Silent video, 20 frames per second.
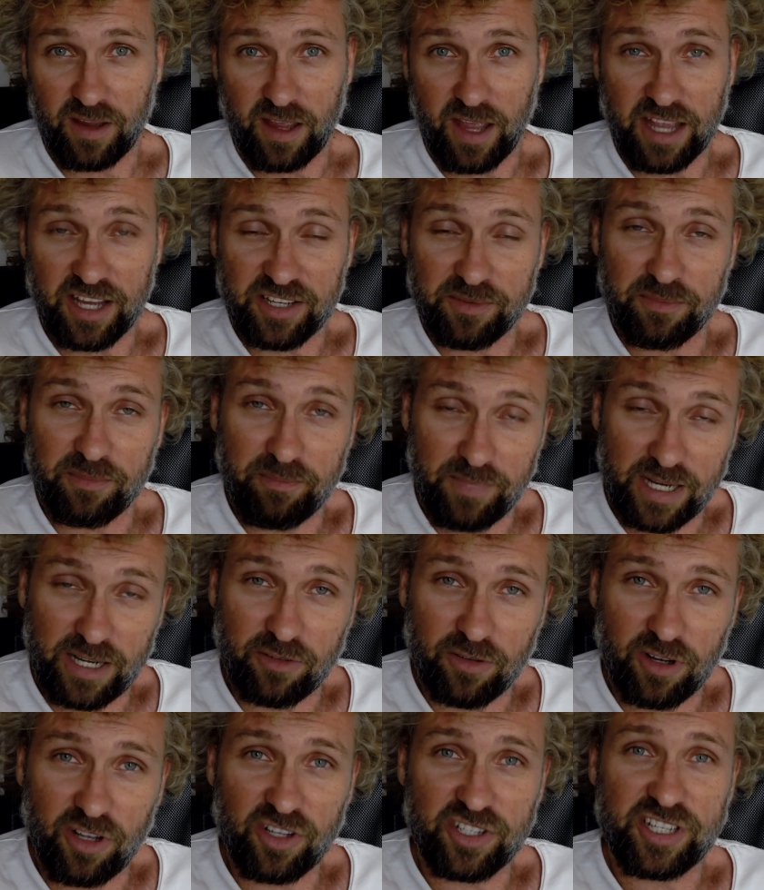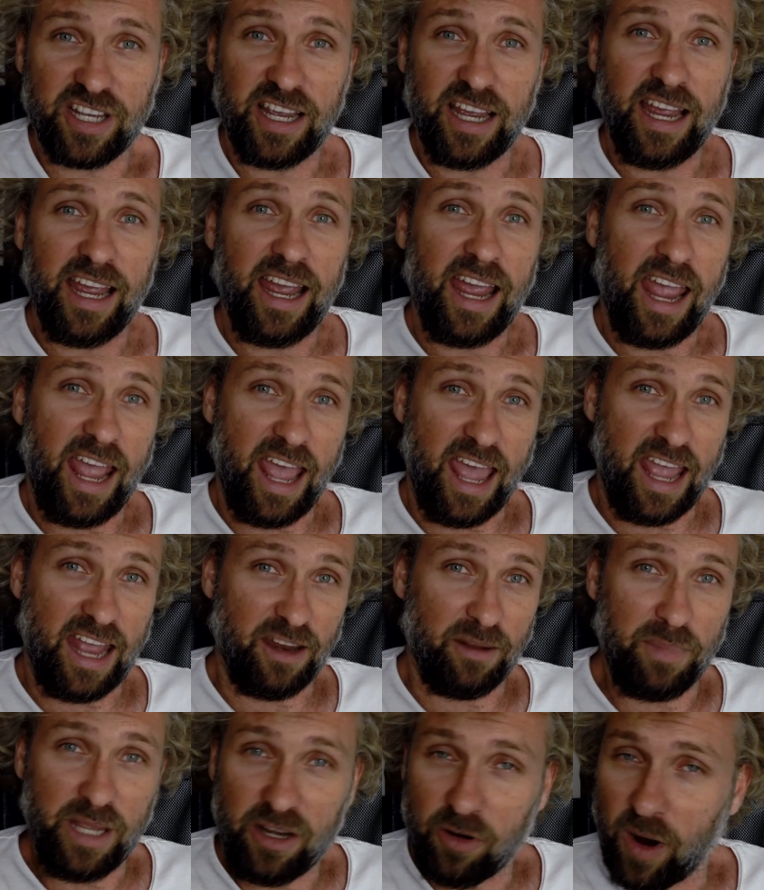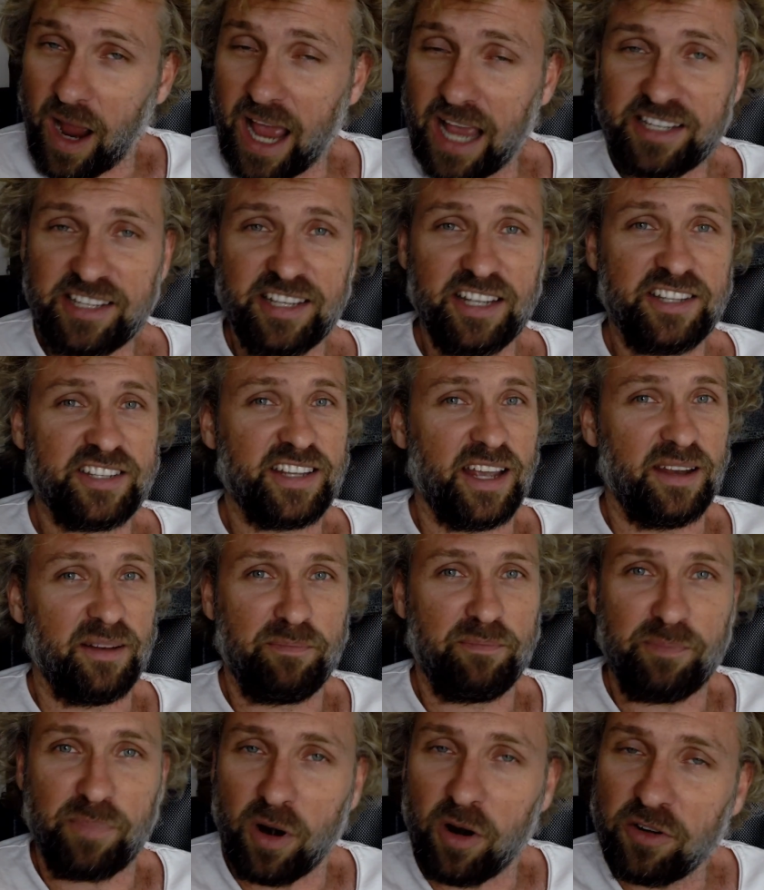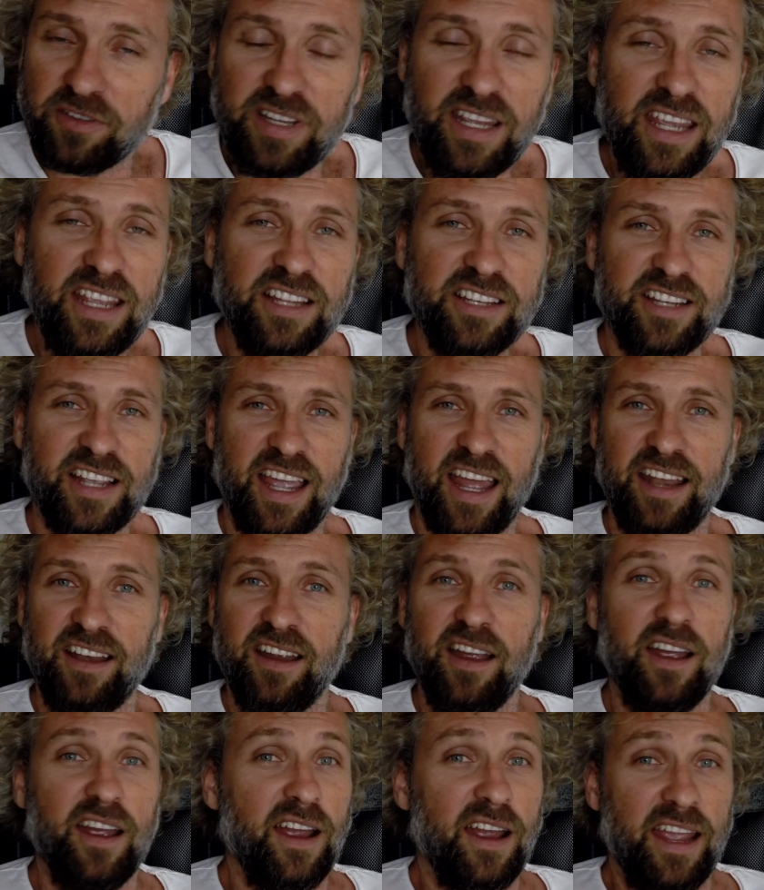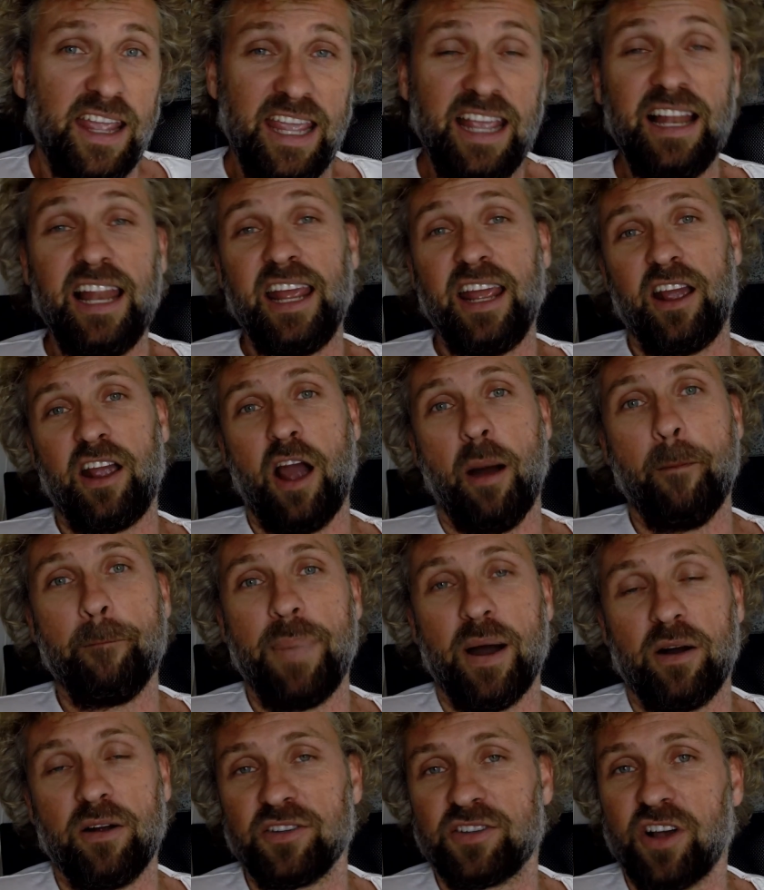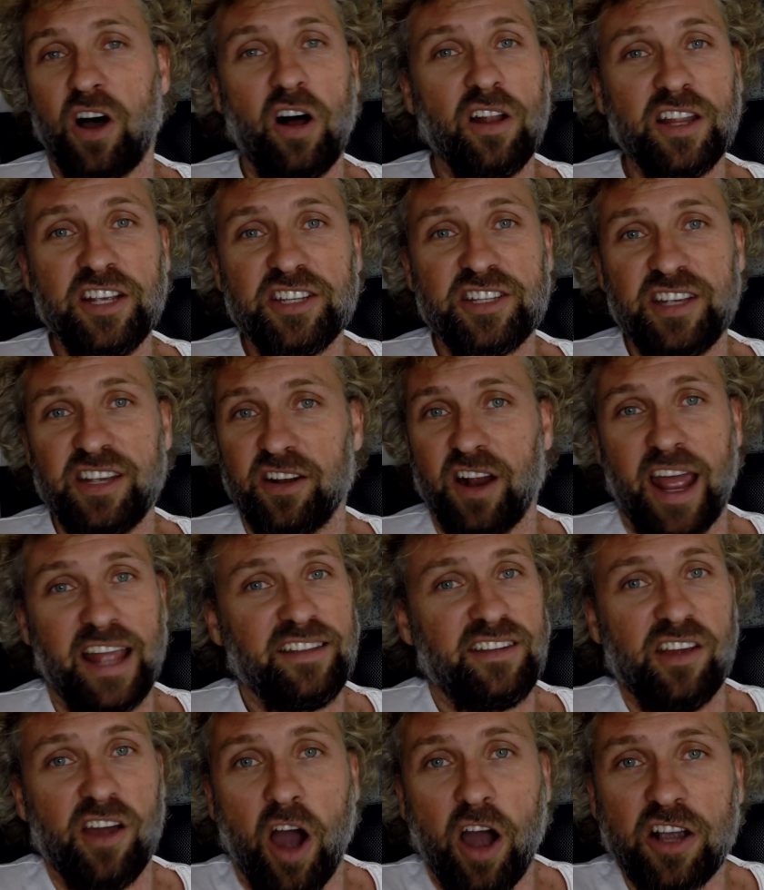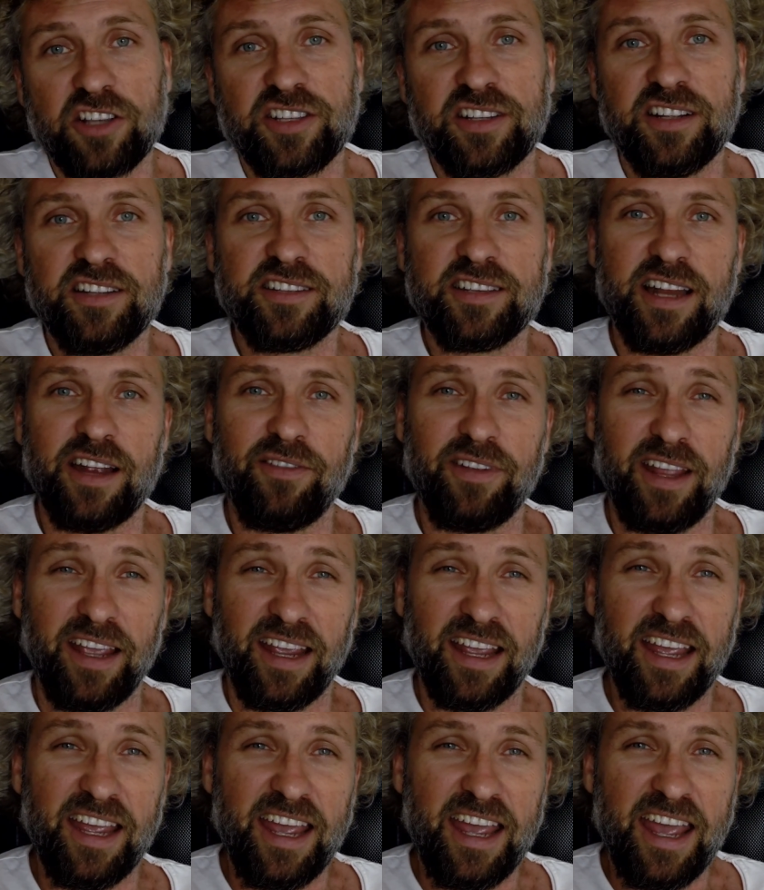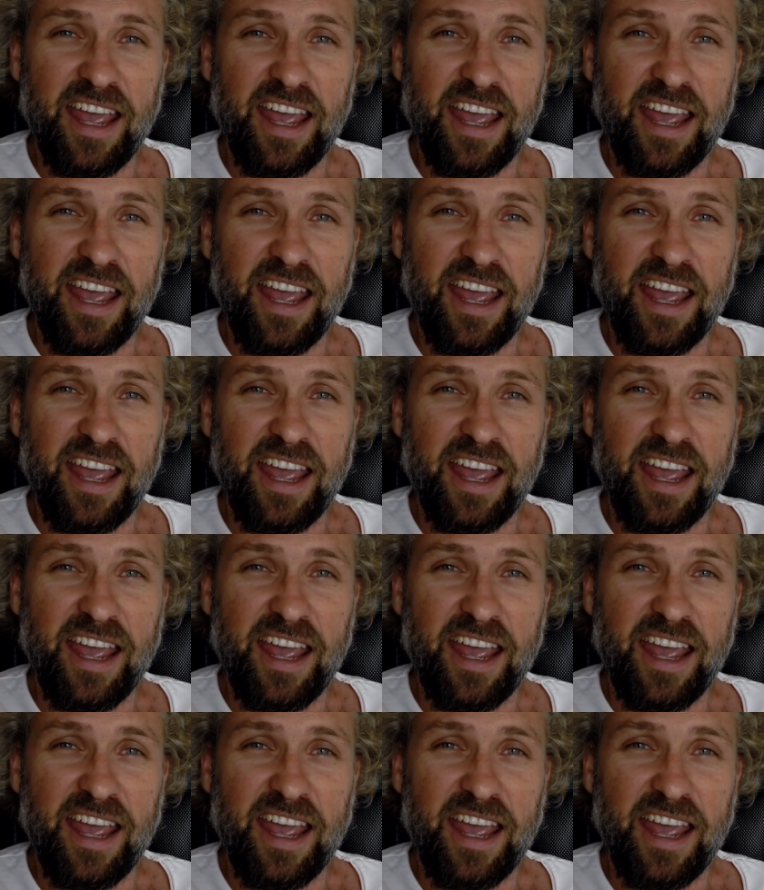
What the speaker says: minerals, and amino acids, and proteins, and healing compounds, all these things, antioxidants and everything.